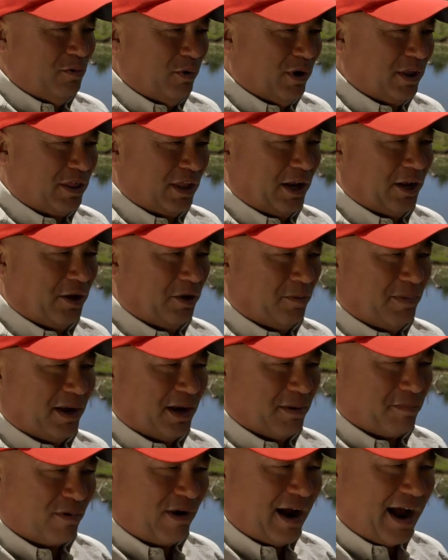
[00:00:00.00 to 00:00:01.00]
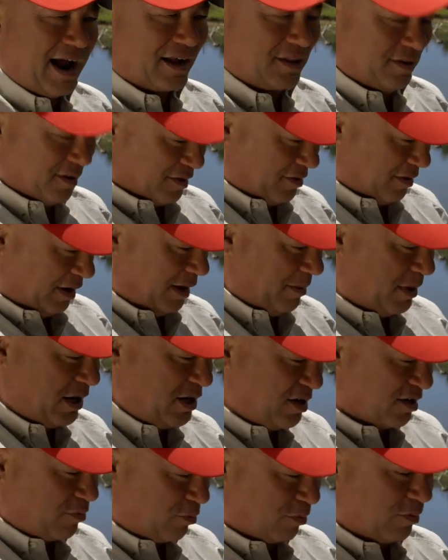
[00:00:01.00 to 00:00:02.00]
with a little bit of practice. So let me
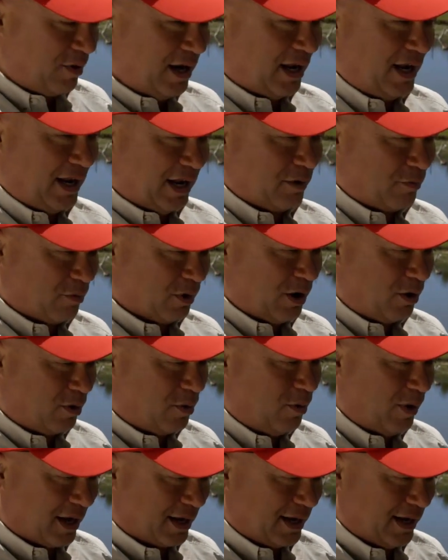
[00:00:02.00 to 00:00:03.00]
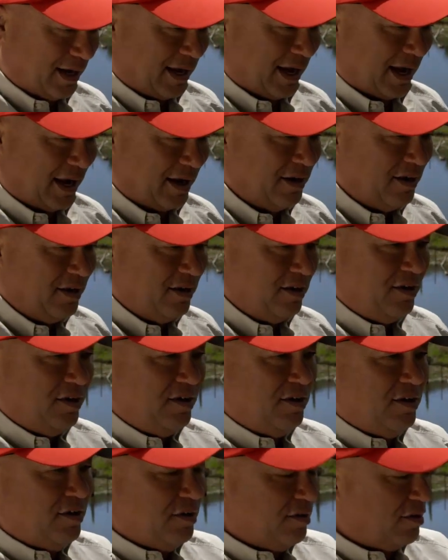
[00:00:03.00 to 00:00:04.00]
just reel in real quick again.
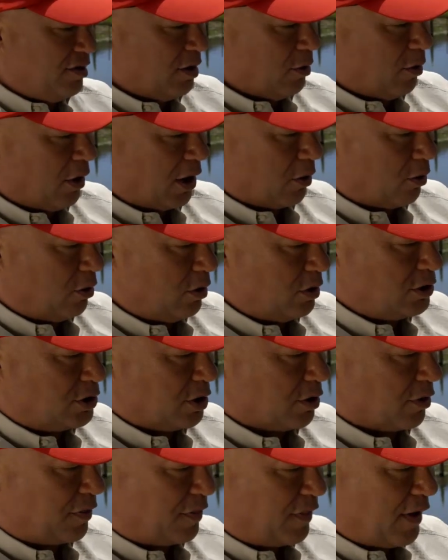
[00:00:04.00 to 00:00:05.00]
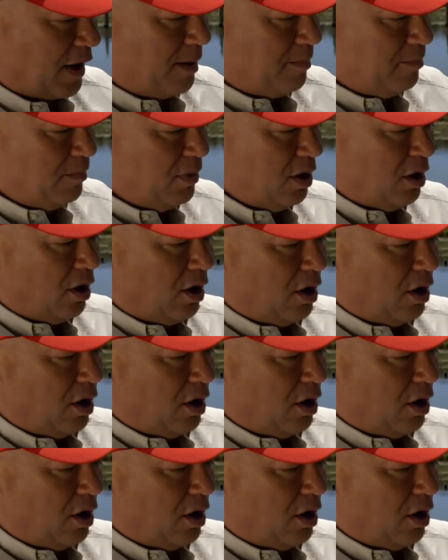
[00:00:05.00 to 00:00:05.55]
So you want to hold your thumb